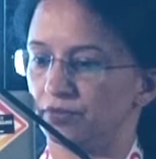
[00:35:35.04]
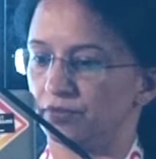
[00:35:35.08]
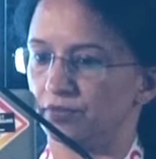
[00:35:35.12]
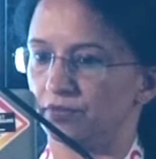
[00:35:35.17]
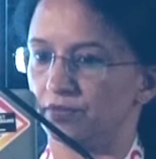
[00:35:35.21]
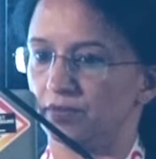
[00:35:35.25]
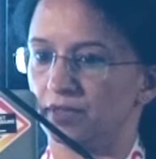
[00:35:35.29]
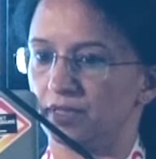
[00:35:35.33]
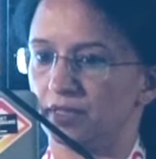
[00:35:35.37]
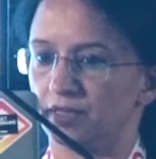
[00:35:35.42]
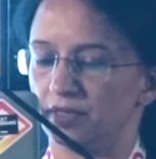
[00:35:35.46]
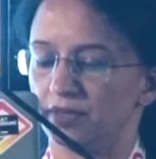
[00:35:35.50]

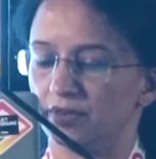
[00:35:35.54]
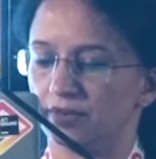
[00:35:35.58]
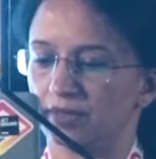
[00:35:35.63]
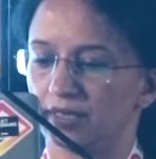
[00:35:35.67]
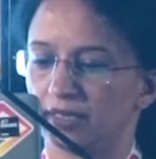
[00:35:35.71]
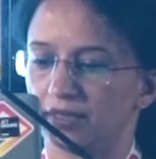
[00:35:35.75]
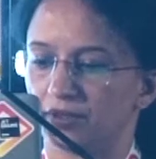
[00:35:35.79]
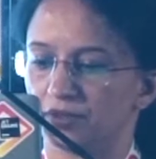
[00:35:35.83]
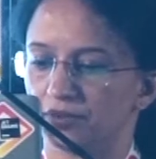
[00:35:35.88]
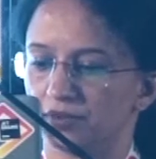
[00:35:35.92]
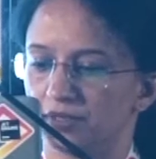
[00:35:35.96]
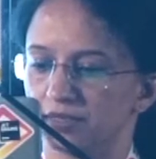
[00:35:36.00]
var.
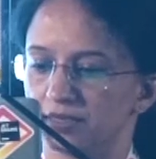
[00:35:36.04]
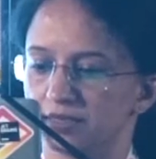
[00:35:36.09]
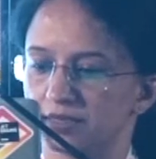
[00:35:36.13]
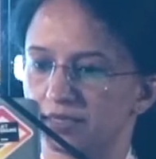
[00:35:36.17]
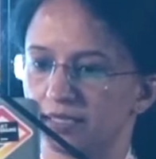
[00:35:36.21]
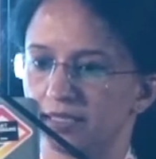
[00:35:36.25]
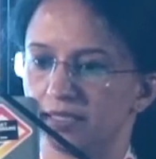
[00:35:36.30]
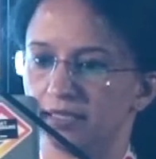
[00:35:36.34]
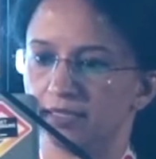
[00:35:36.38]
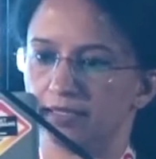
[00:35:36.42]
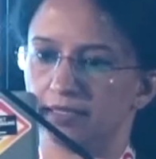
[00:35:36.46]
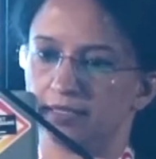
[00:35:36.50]
I could
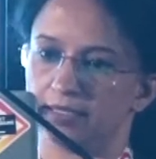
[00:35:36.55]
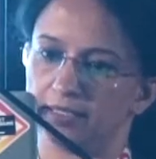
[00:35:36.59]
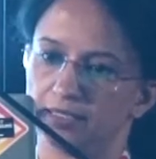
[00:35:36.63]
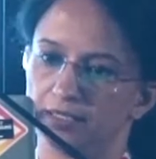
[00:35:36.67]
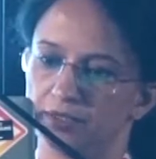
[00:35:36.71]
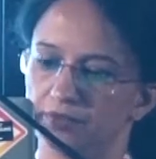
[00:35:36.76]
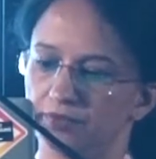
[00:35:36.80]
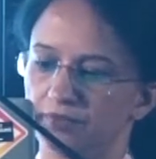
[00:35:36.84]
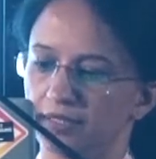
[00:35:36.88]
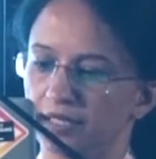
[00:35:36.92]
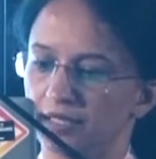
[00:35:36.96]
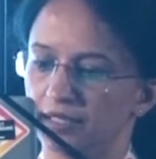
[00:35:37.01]
assign
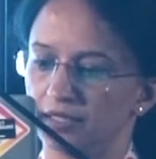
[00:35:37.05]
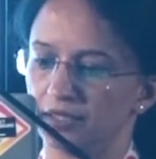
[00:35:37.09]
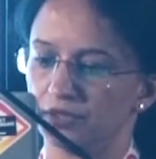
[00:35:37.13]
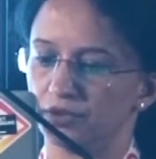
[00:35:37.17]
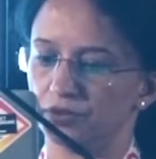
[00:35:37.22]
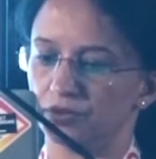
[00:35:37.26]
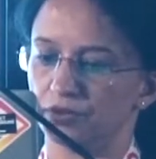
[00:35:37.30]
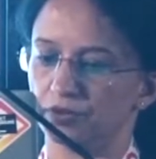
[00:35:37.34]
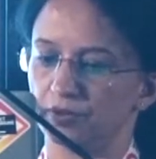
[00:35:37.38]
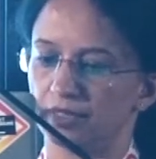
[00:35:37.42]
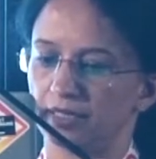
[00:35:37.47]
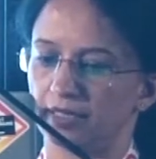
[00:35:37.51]
any
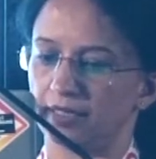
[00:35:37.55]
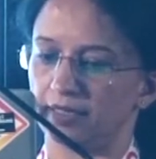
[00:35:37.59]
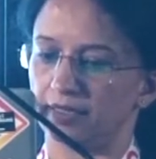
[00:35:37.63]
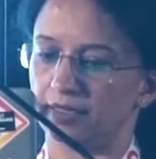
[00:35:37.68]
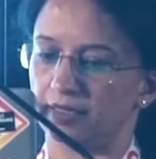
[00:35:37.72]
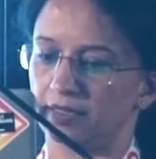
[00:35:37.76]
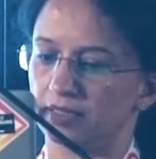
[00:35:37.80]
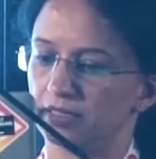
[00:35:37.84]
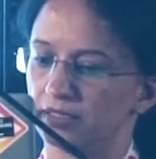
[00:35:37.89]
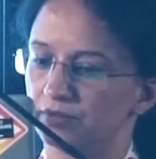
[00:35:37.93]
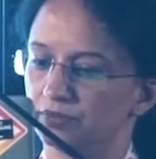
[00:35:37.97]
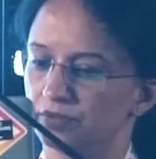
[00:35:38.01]
value. I
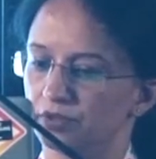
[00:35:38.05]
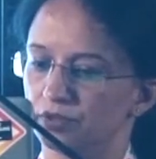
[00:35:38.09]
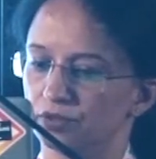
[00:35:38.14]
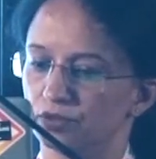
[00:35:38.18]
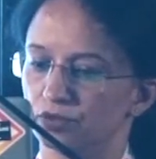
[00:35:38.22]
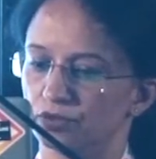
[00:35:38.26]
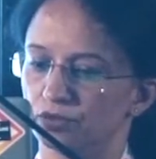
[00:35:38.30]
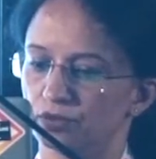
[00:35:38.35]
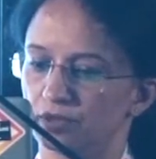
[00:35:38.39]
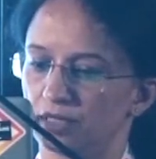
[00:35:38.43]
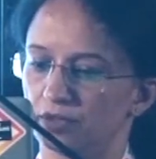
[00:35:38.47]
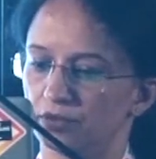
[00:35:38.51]
can even
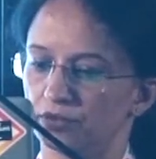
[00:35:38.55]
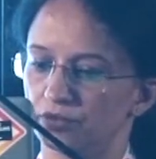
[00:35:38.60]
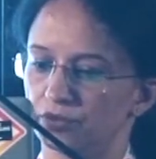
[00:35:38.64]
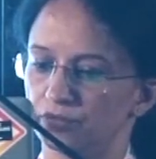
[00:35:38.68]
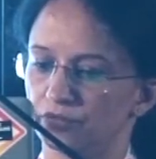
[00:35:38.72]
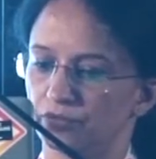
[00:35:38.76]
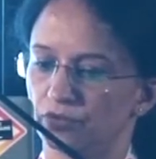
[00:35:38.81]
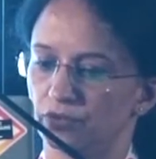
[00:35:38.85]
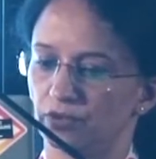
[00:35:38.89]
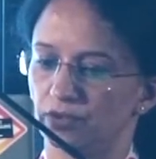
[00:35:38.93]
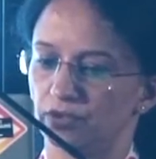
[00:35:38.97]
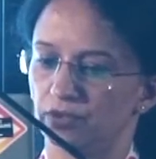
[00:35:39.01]
go out
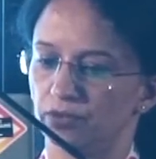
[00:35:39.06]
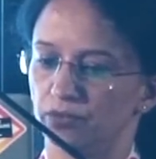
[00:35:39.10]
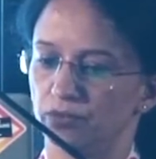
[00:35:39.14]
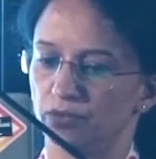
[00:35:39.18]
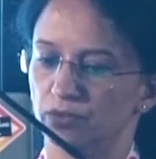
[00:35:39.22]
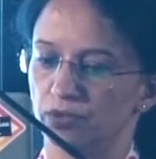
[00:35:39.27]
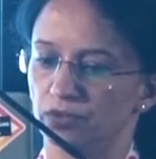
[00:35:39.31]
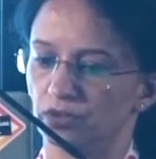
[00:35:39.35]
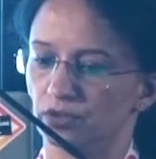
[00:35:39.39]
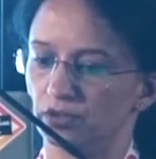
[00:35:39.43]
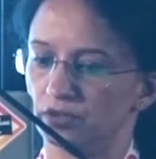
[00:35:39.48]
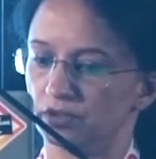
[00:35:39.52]
for a
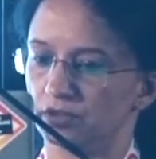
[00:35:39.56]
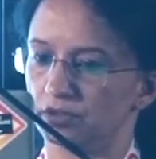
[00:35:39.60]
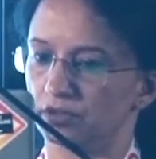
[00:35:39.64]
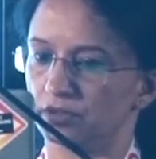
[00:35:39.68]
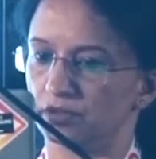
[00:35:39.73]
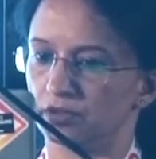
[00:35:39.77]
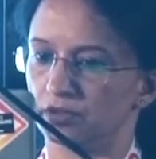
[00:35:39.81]
walk.